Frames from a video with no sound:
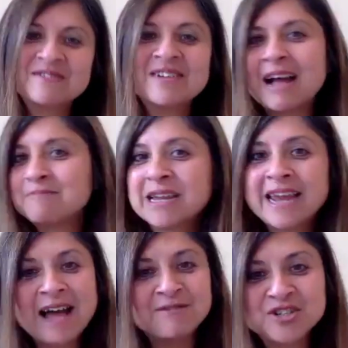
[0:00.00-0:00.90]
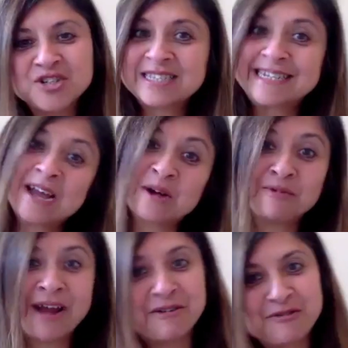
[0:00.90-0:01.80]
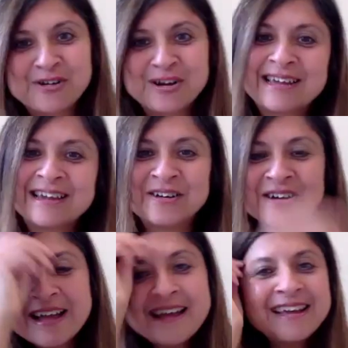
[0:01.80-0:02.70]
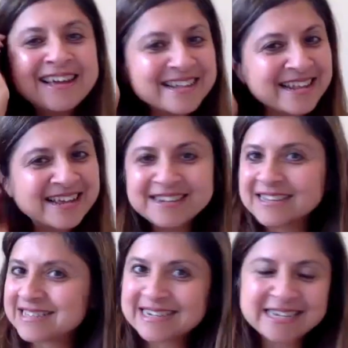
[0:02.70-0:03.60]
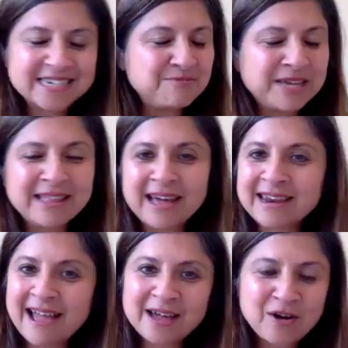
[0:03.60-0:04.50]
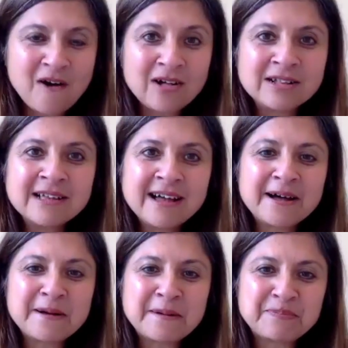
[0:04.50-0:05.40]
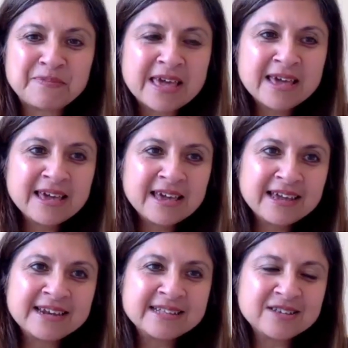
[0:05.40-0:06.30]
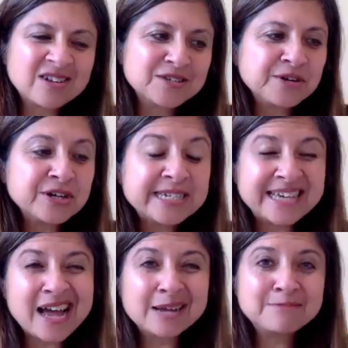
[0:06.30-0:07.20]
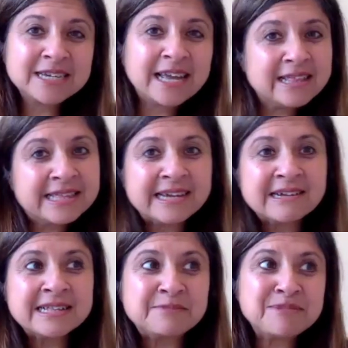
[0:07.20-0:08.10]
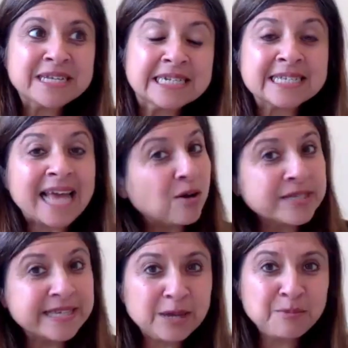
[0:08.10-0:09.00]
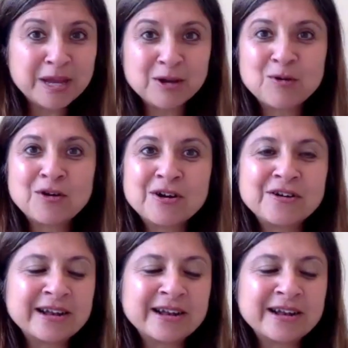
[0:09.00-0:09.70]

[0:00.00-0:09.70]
I'm going to have to just take a break for a year. It doesn't need to be that at all. And it's also a good time to get legal and business housekeeping in order.